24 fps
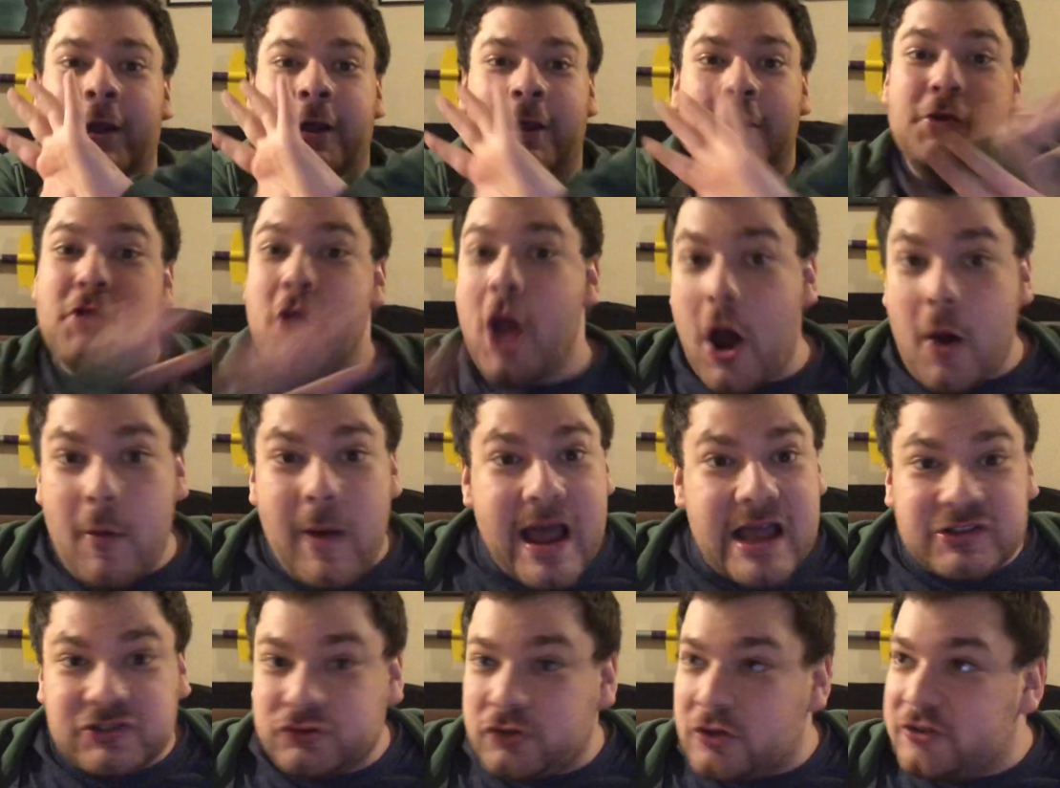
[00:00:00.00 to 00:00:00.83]
No
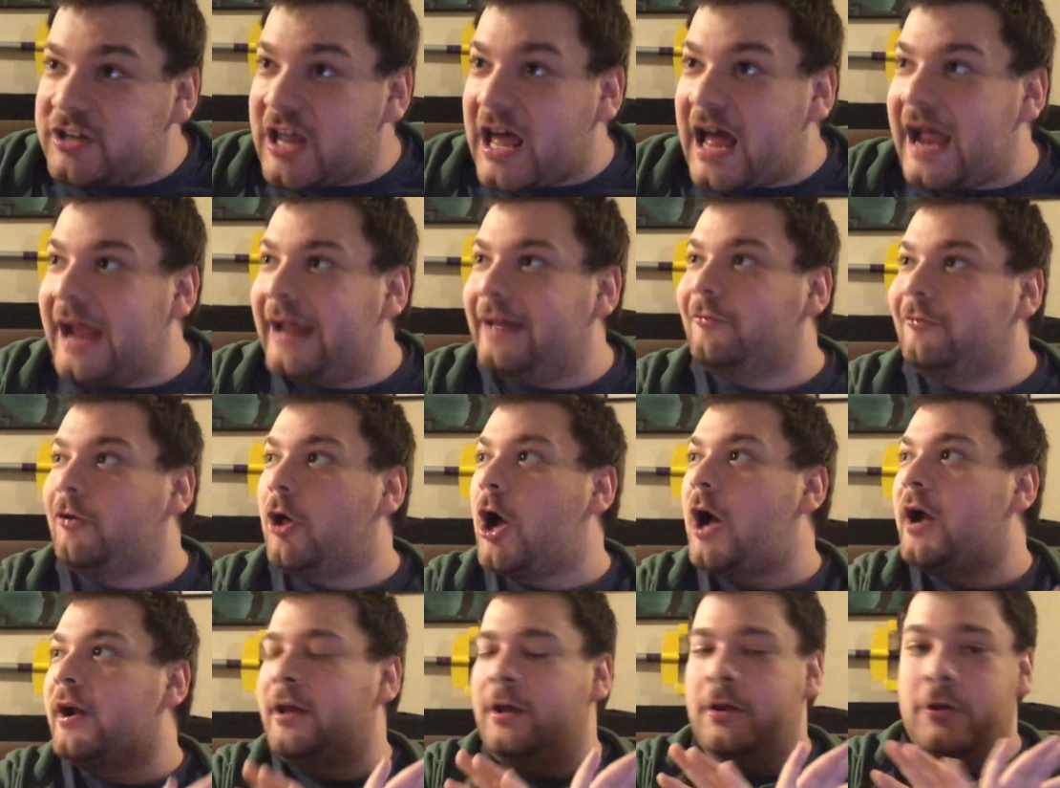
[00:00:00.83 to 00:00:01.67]
extra
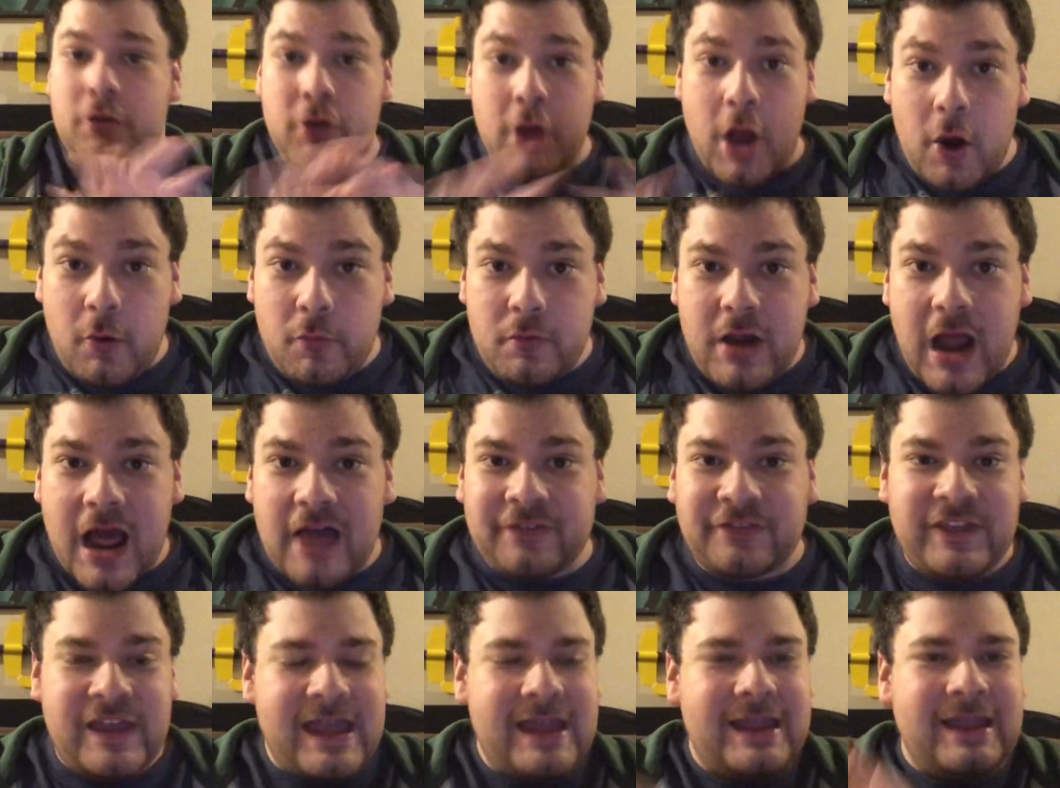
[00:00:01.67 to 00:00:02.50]
dialogue, no
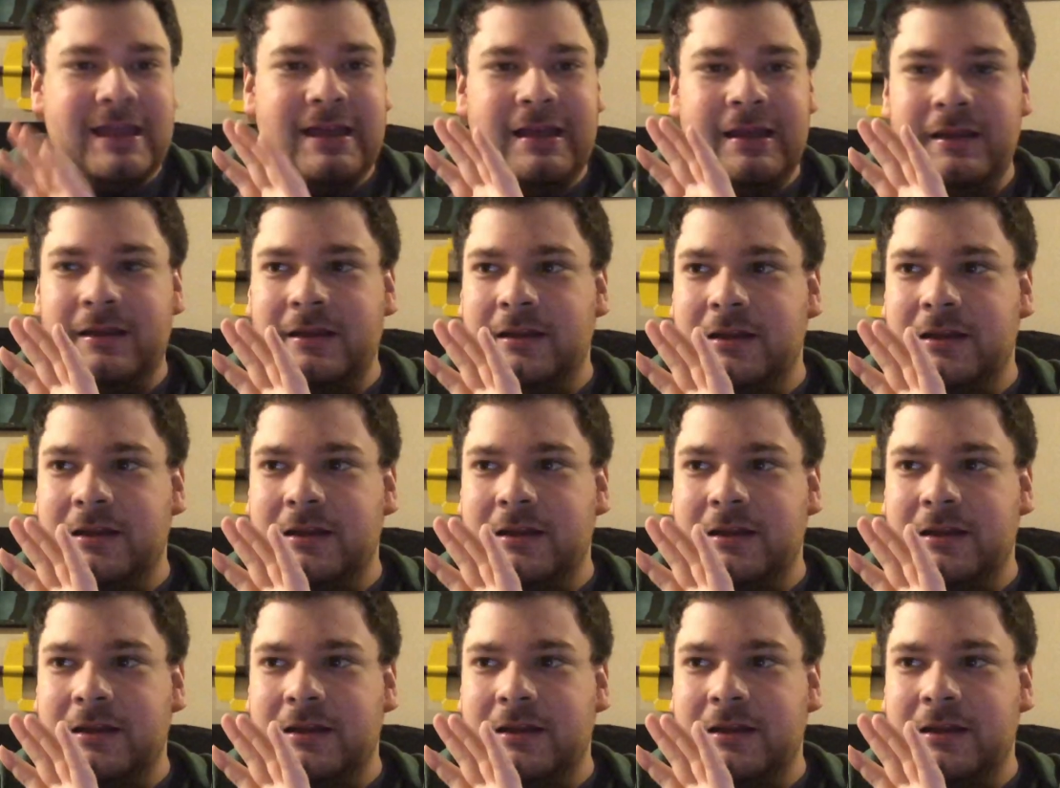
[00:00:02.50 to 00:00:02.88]
nothing,